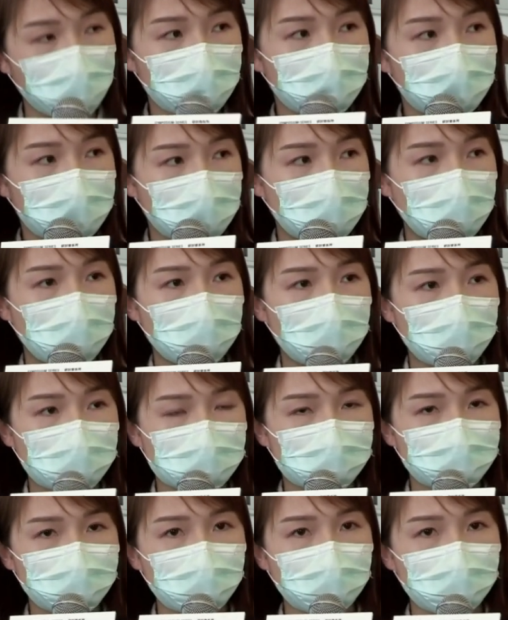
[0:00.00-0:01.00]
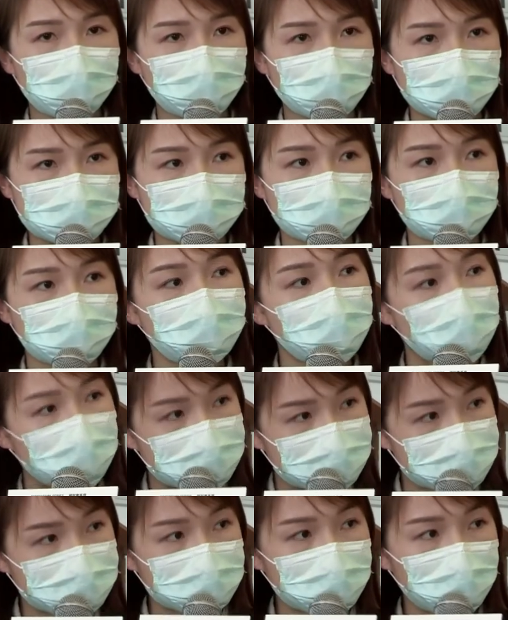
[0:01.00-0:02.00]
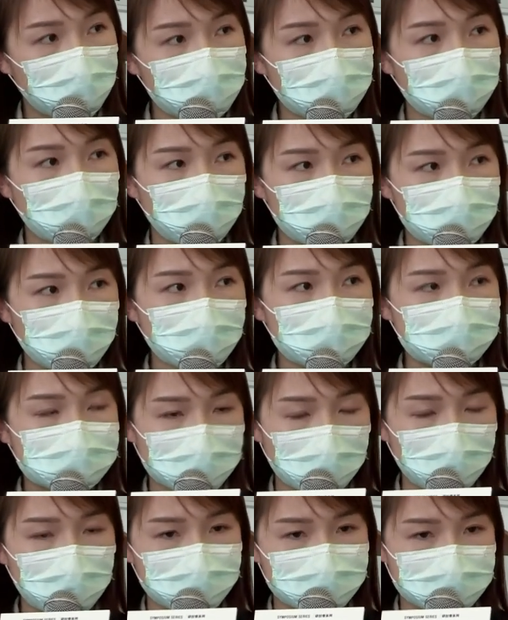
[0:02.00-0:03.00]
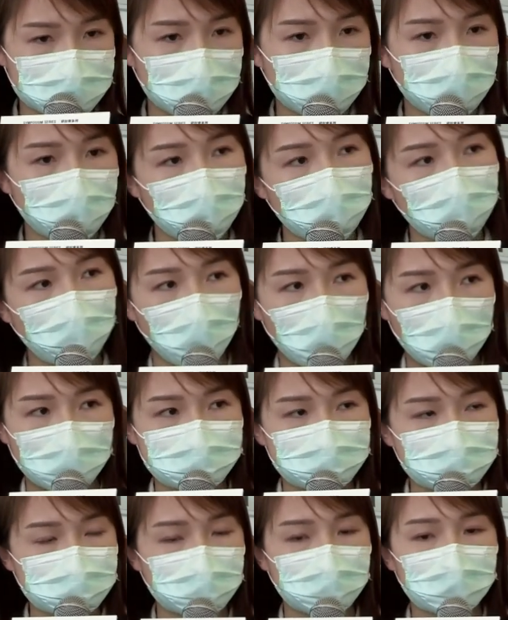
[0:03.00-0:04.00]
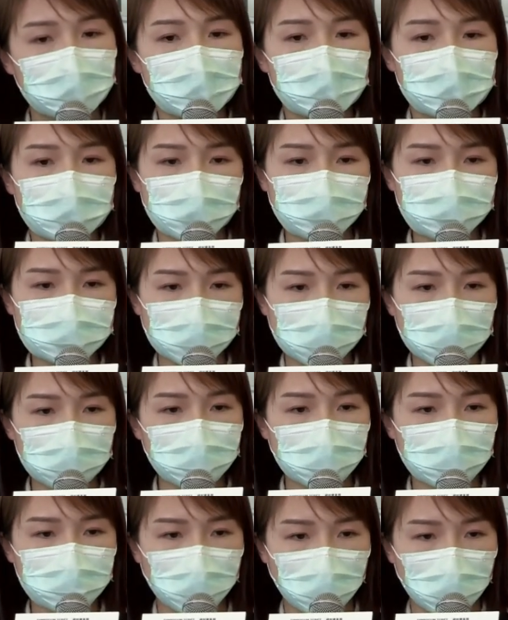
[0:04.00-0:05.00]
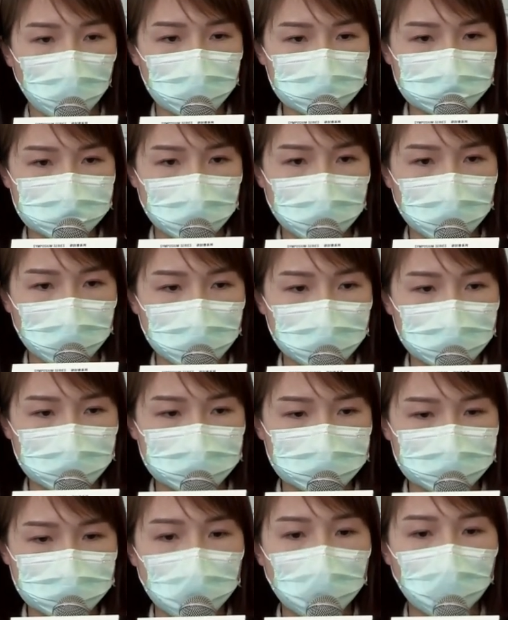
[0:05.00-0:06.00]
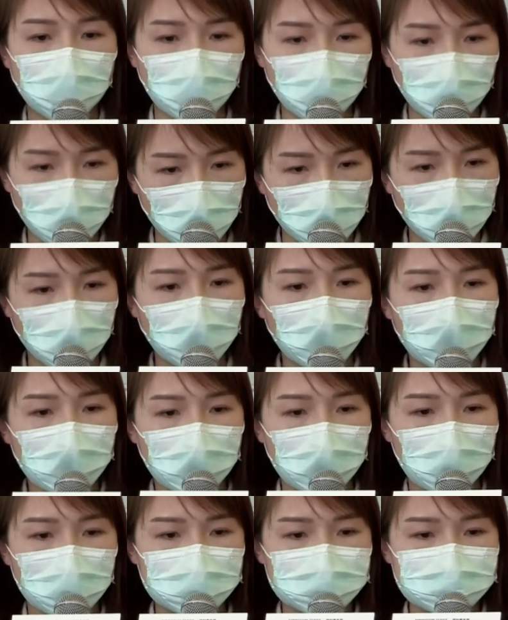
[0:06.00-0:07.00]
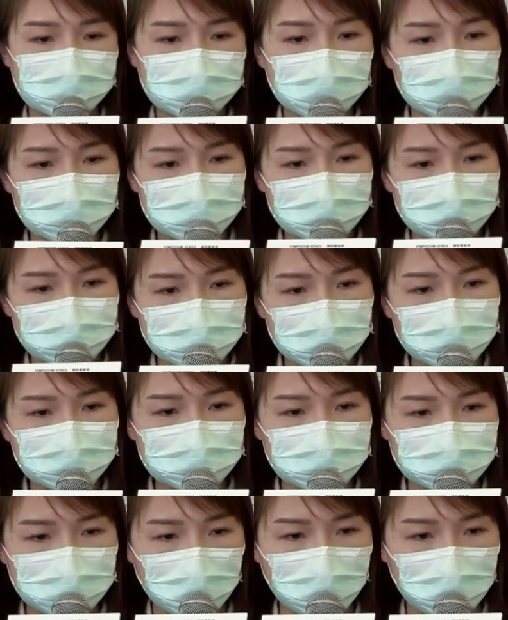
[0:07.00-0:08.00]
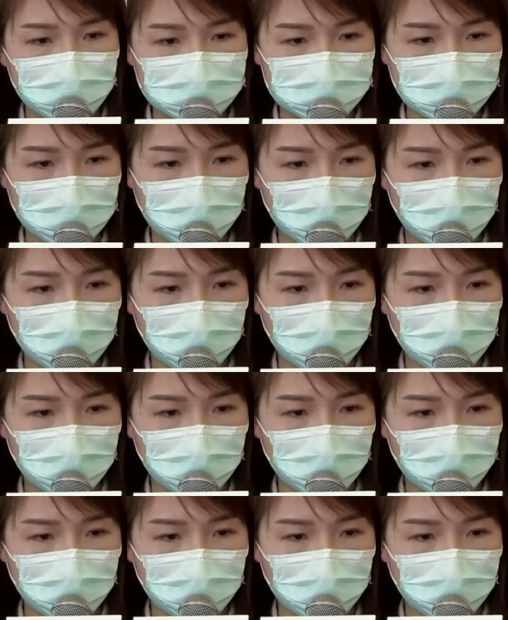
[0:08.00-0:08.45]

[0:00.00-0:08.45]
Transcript: and uh, they could feel what had happened to the to the children. So we really got ourselves in this society, in the community.